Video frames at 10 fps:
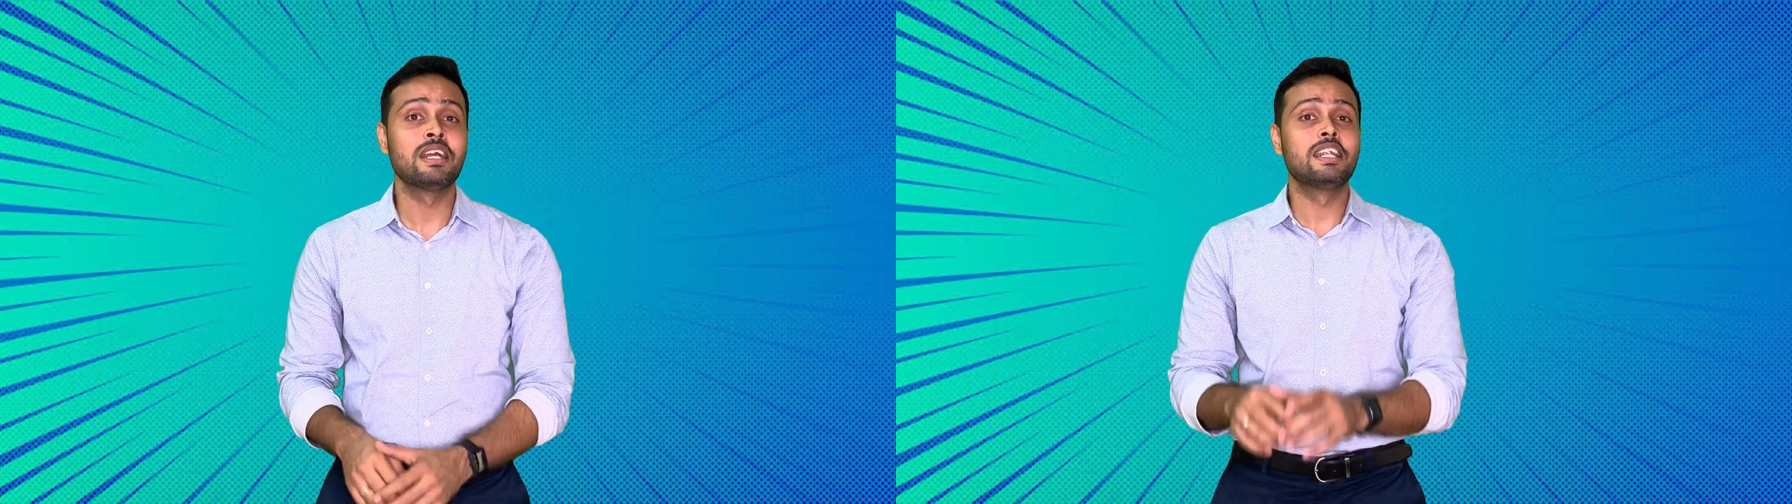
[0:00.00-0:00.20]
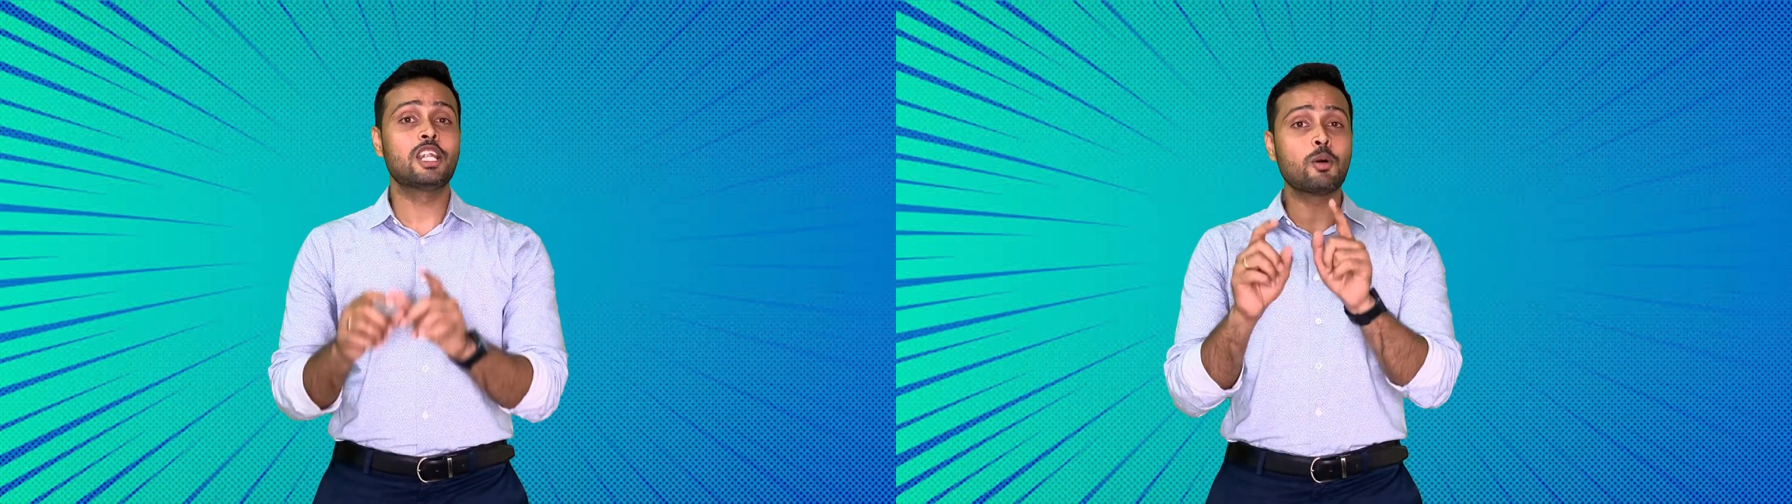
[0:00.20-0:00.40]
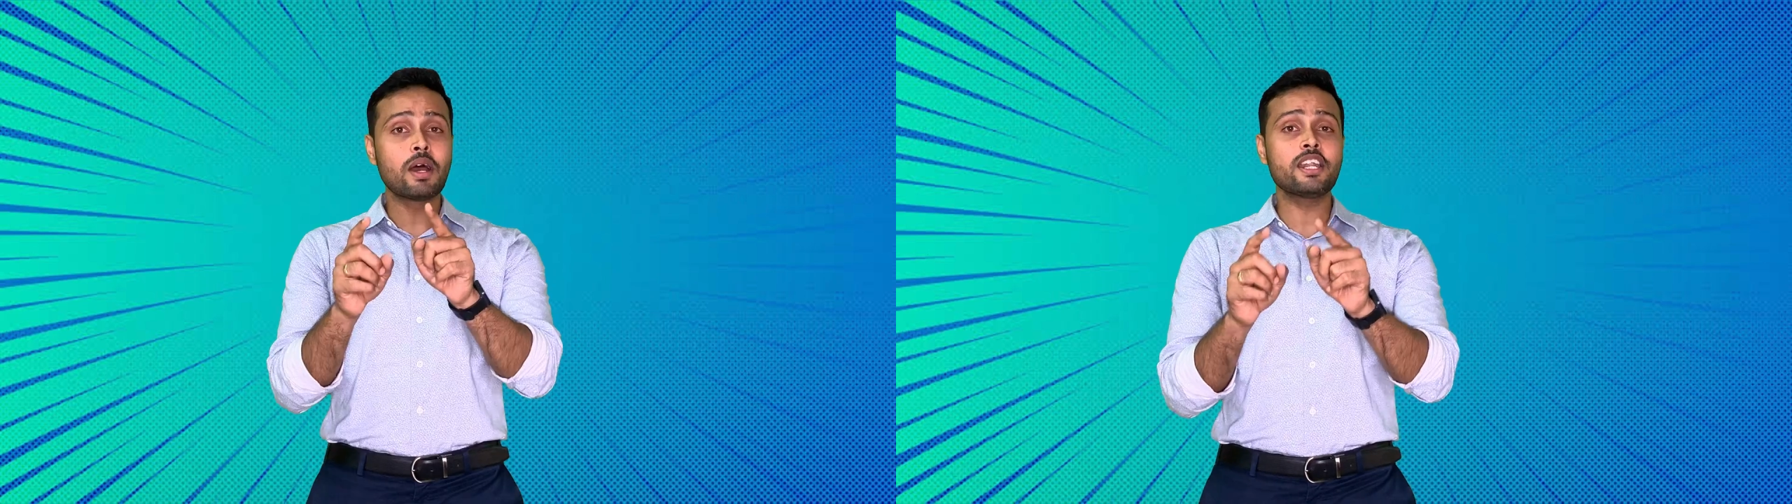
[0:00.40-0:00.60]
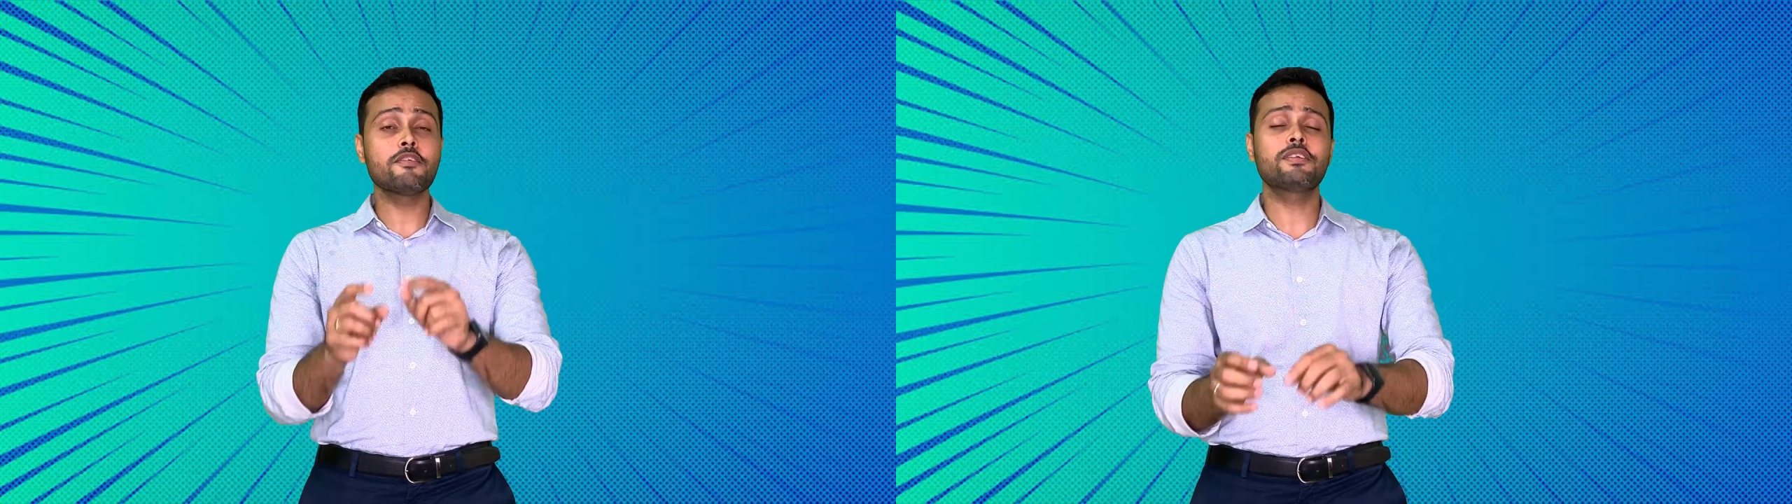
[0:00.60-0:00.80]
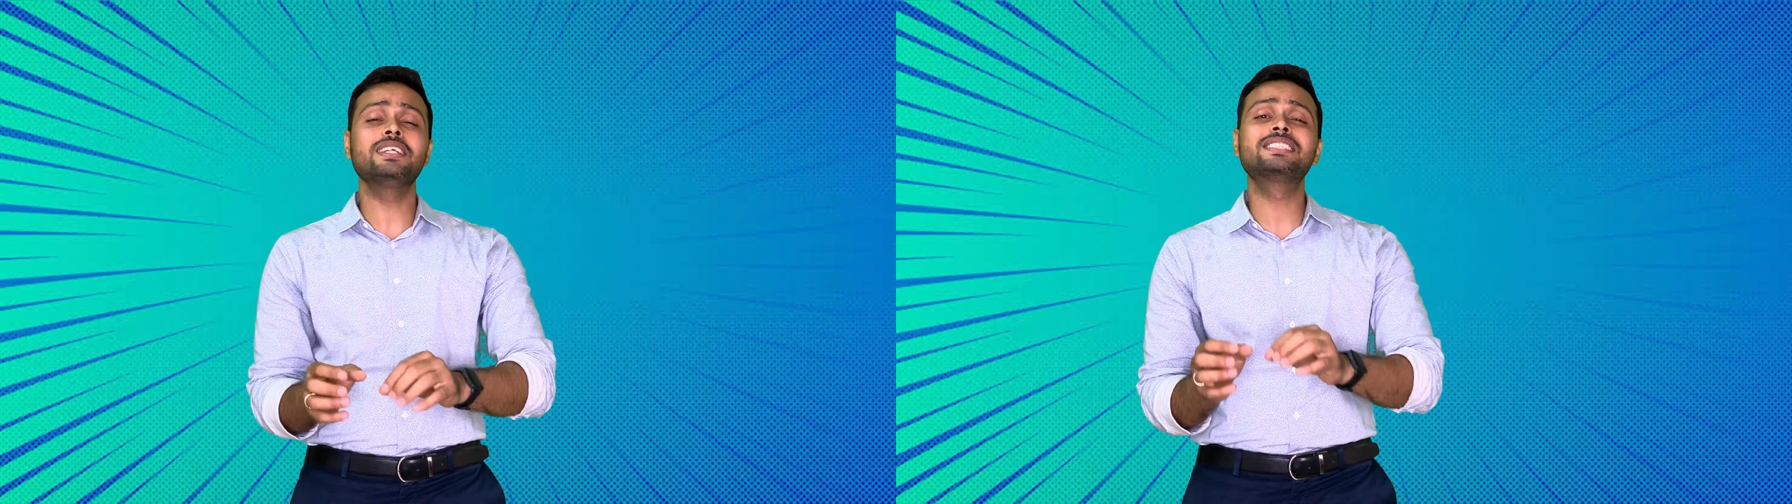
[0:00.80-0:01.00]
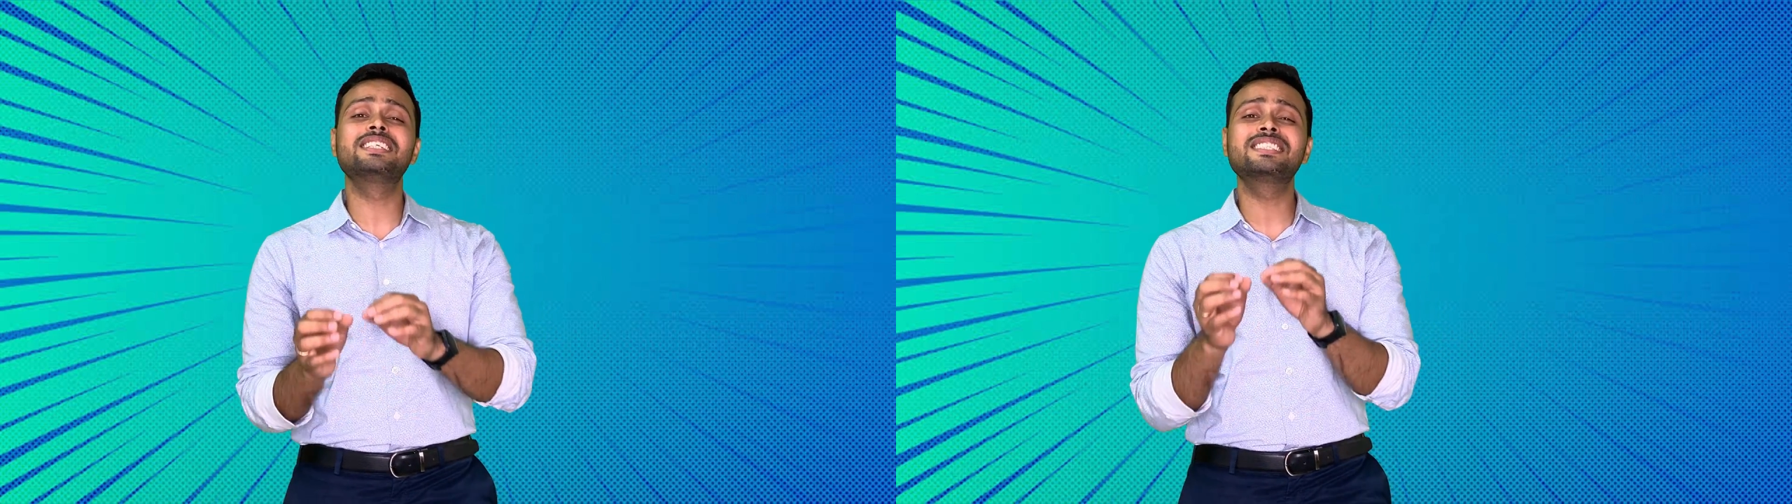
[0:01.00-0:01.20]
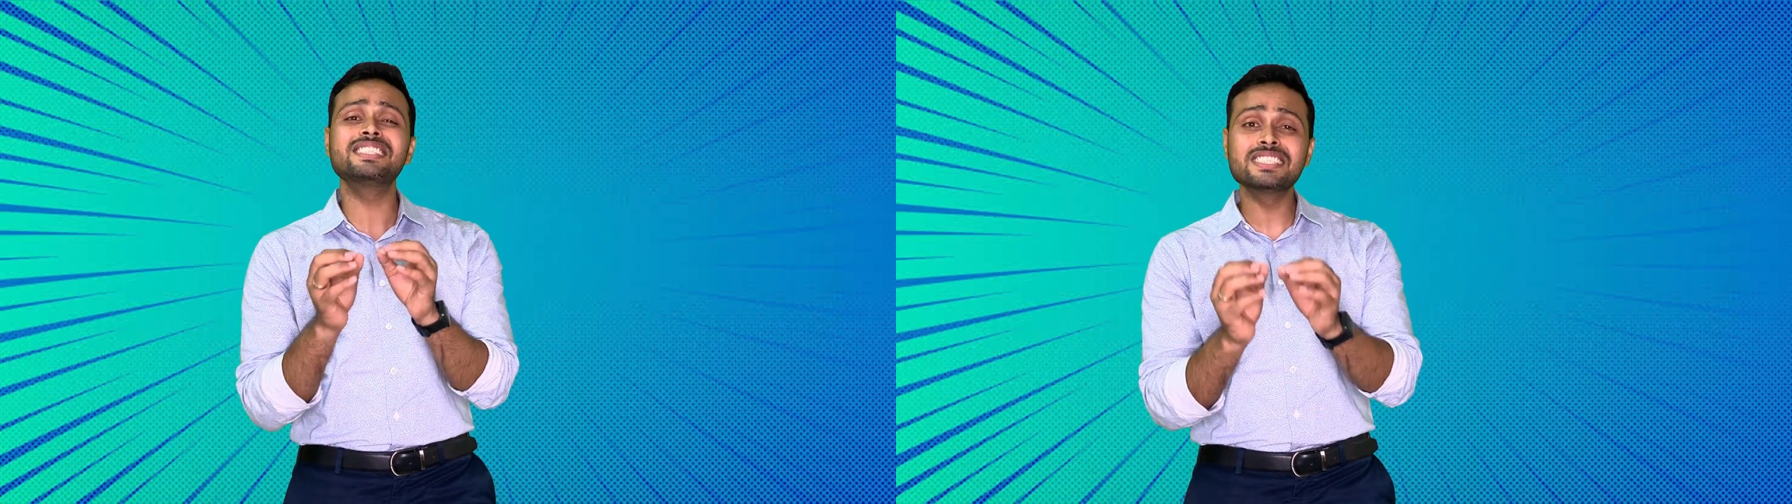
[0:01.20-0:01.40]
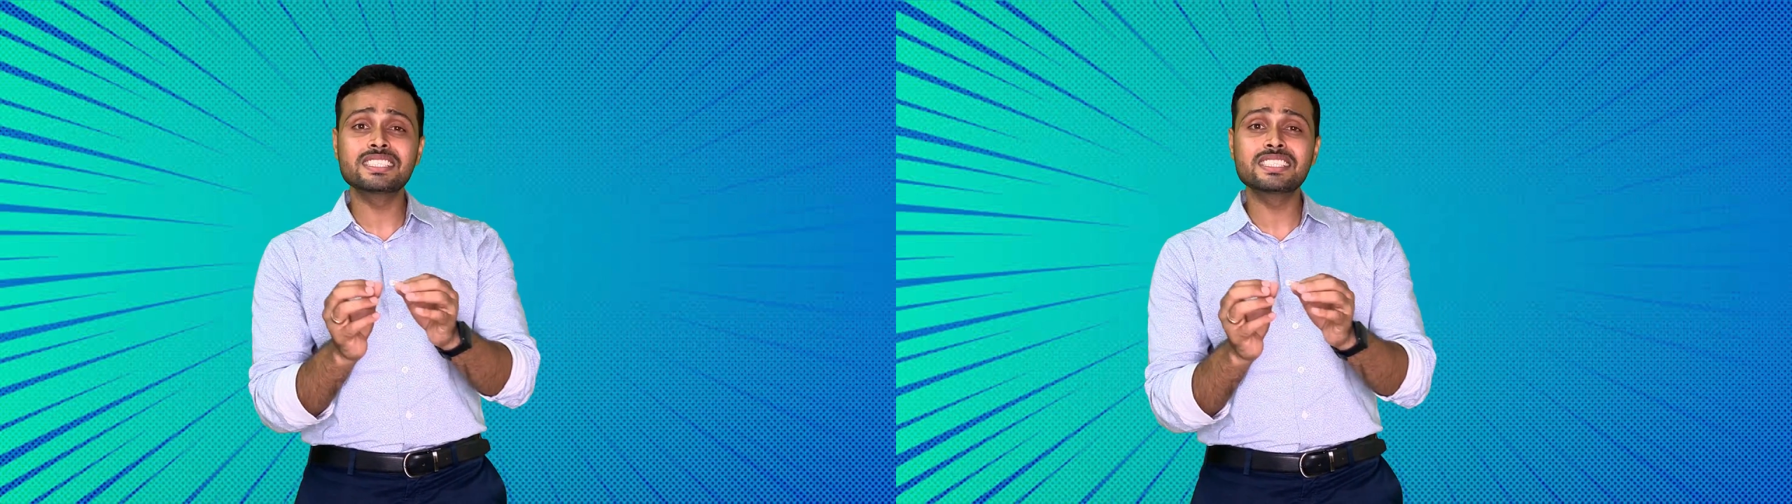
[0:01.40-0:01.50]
Now my dear friends, this is